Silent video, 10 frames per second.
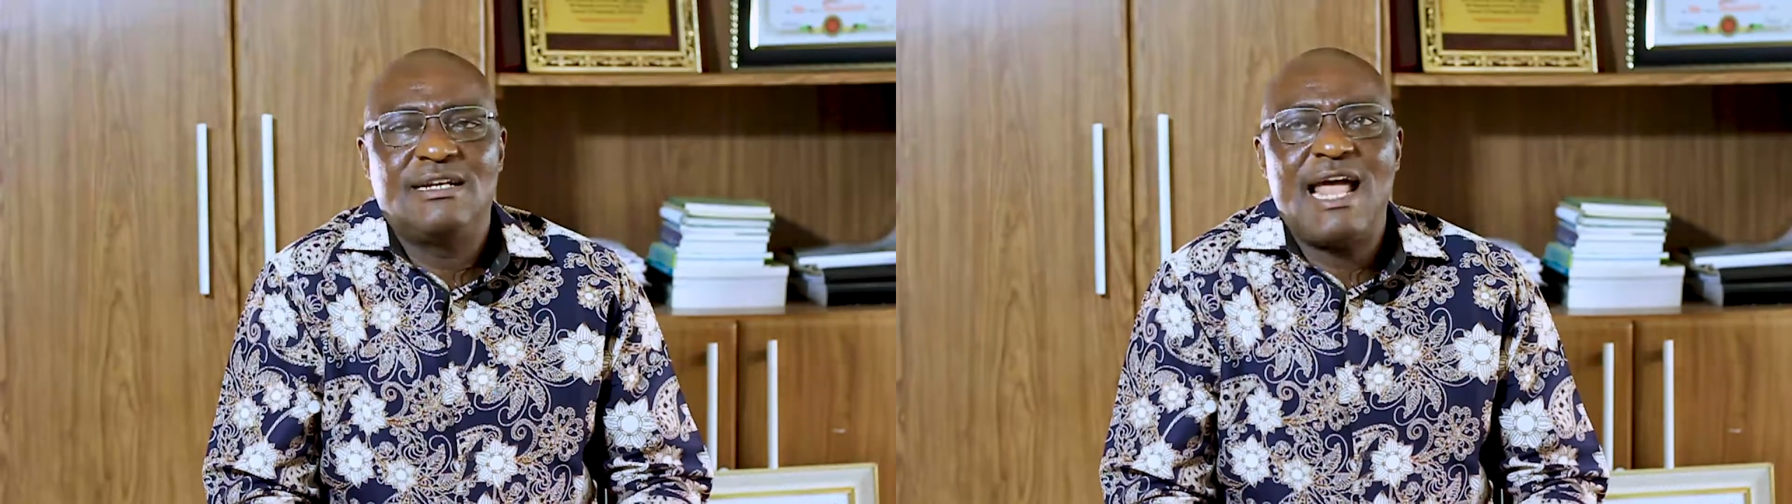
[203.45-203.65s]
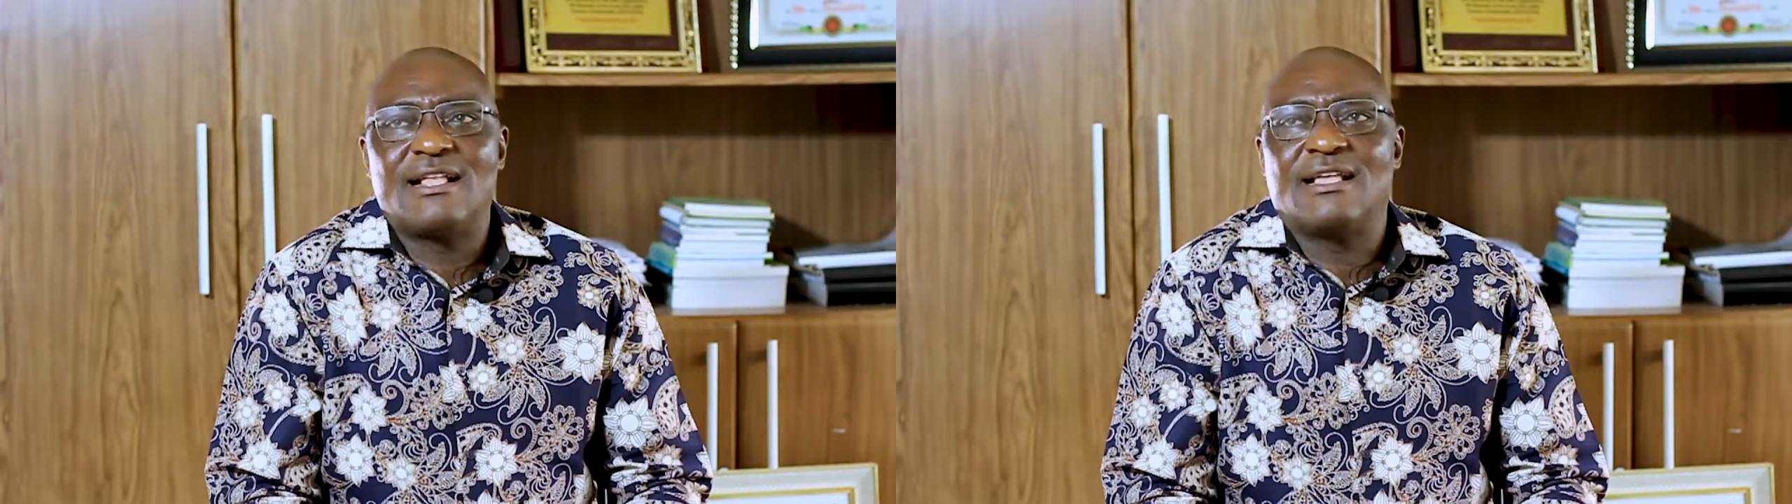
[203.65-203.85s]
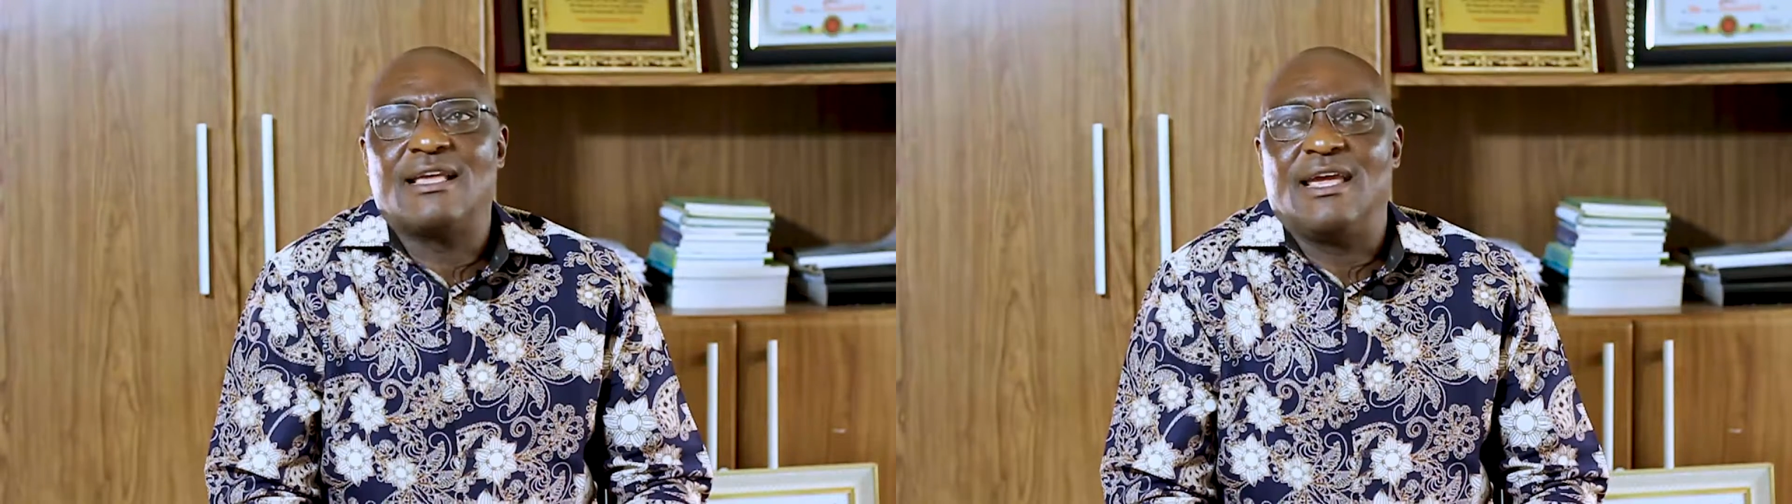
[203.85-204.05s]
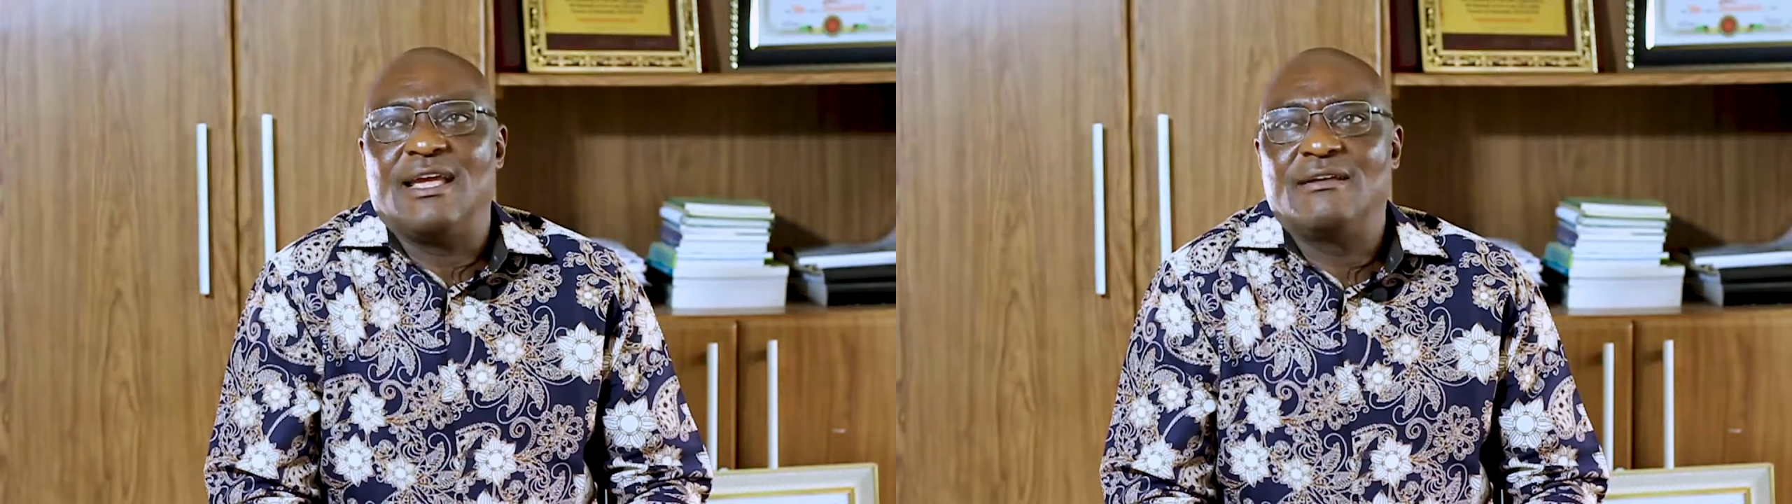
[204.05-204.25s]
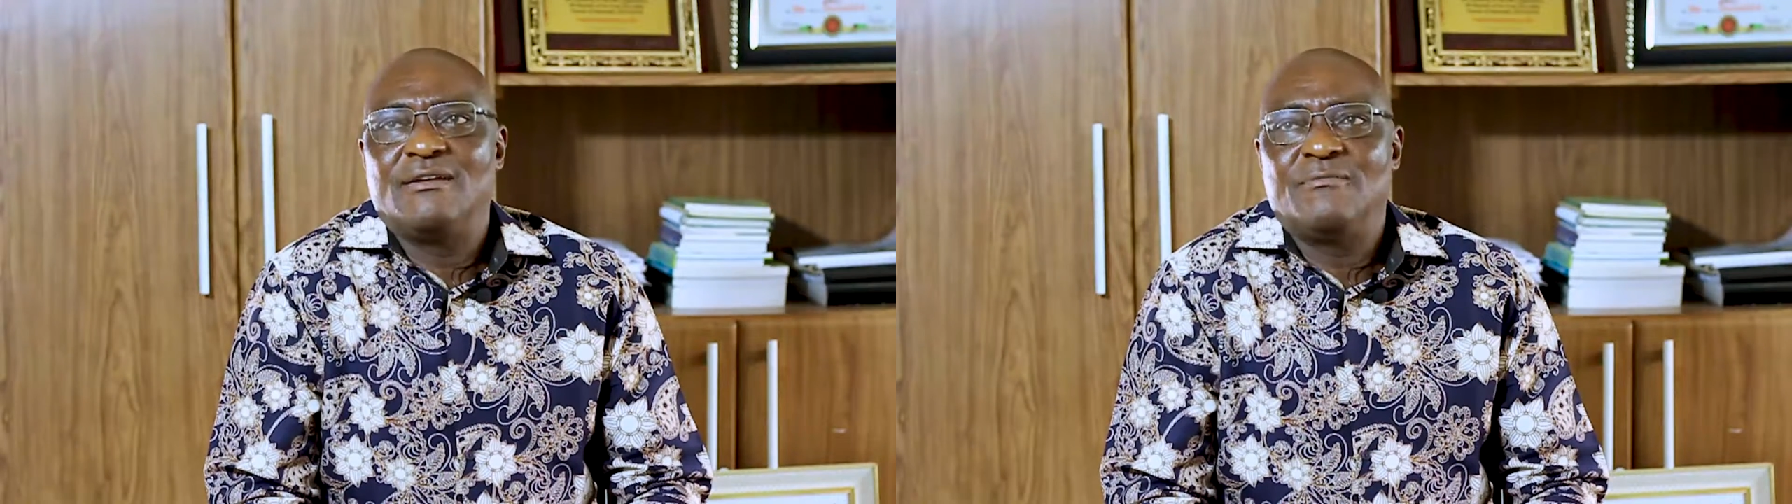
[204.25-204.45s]
that
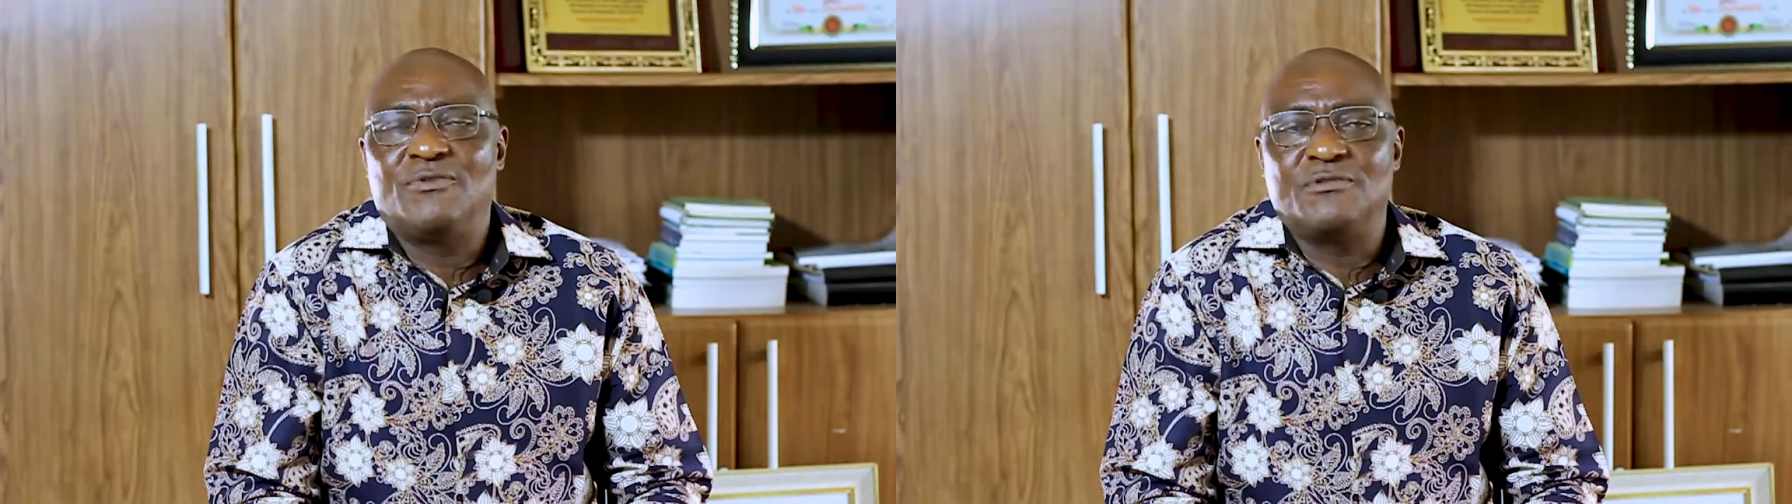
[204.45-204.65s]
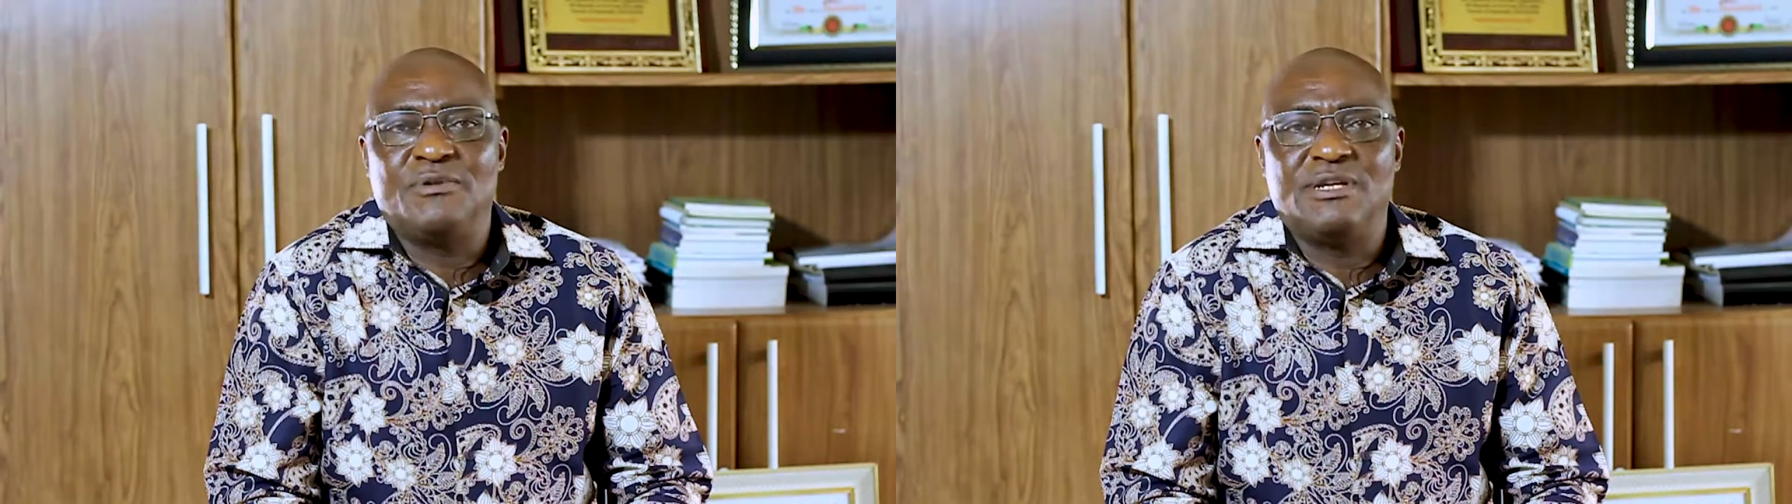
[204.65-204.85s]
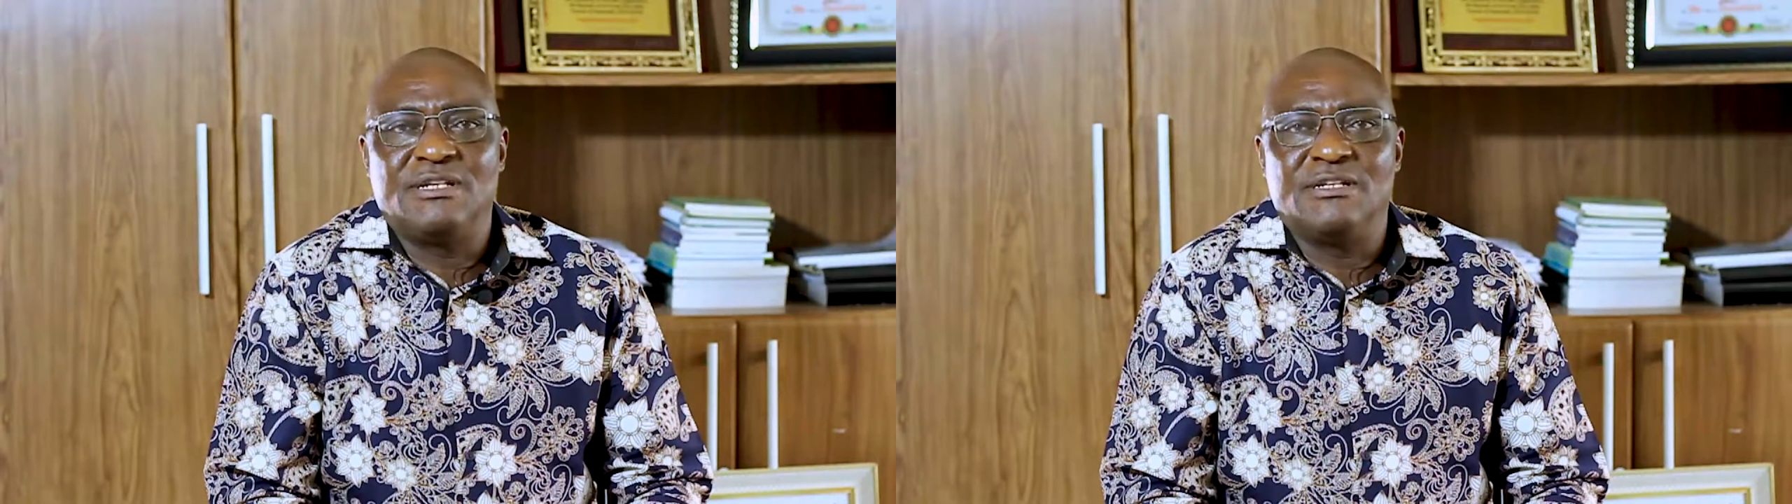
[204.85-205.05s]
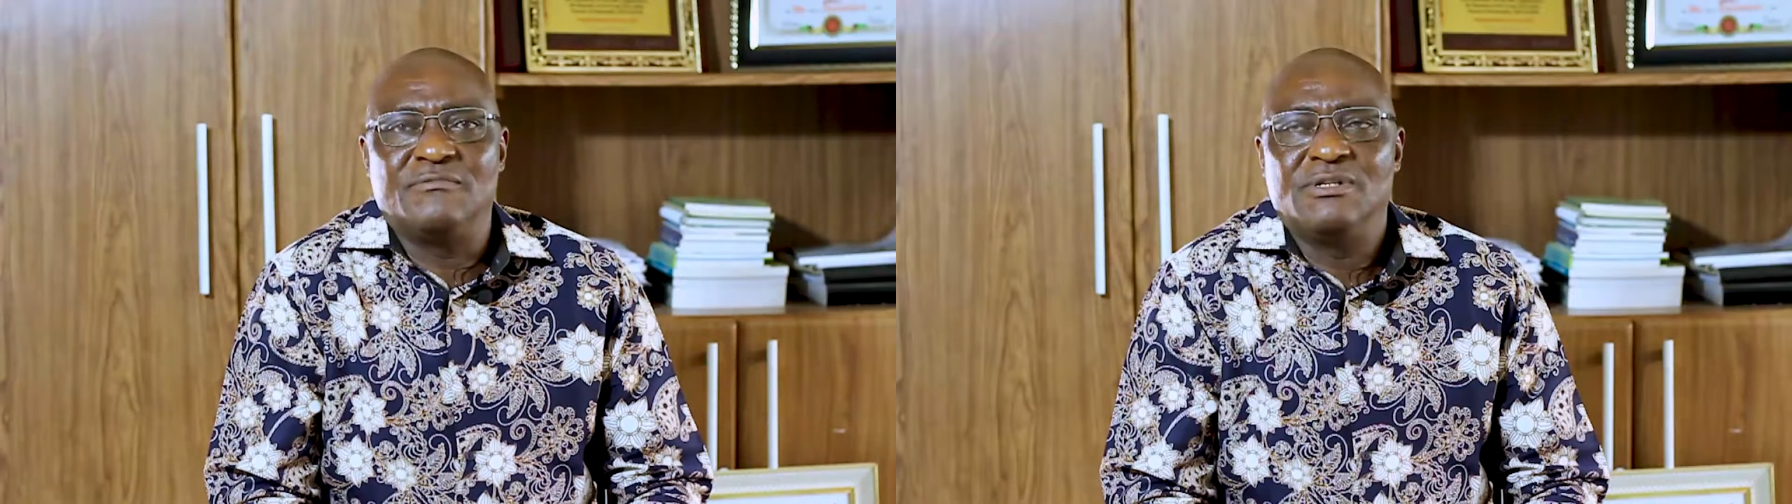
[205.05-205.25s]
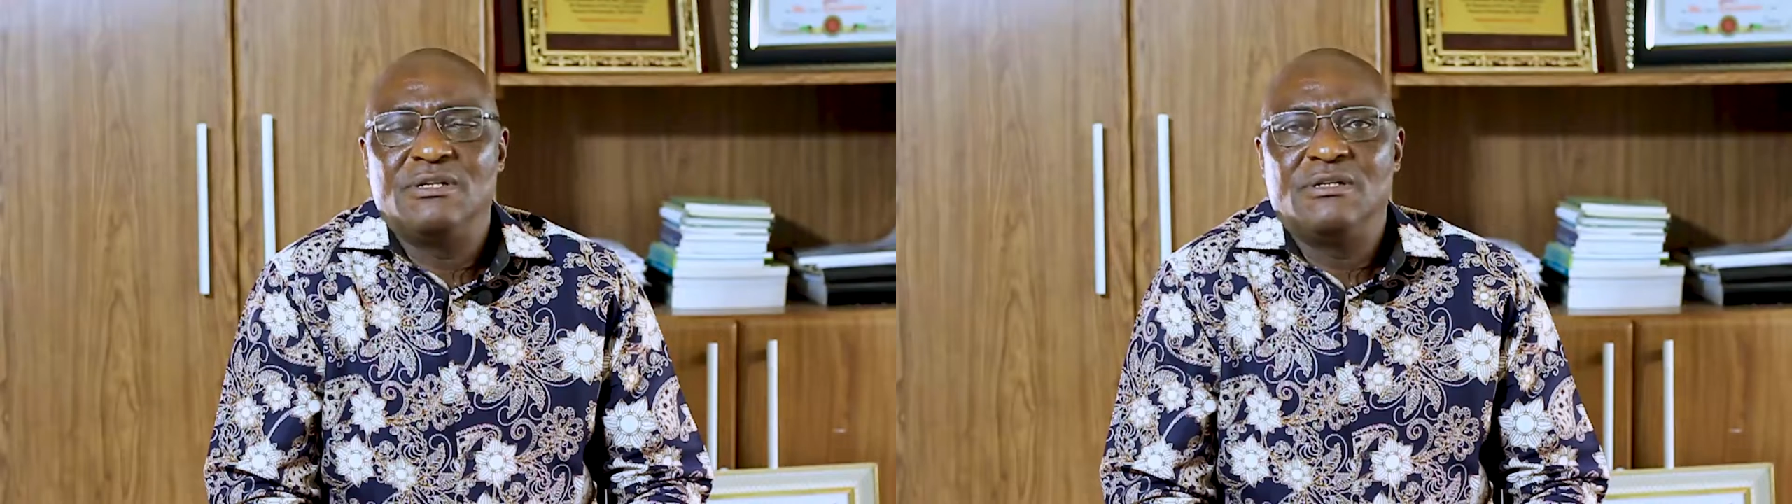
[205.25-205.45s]
care must be in him.